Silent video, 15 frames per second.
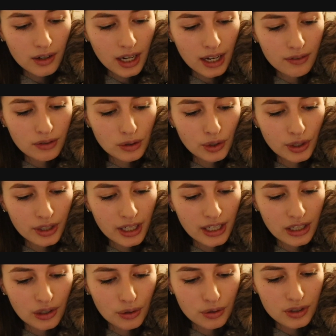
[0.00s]
Have you learned any
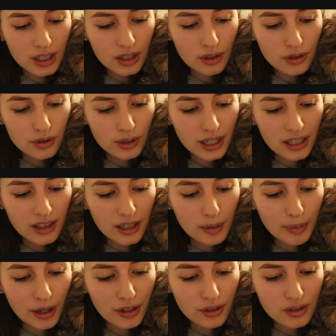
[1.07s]
new skills or anything
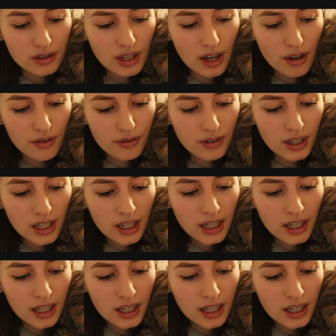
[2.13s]
about yourself?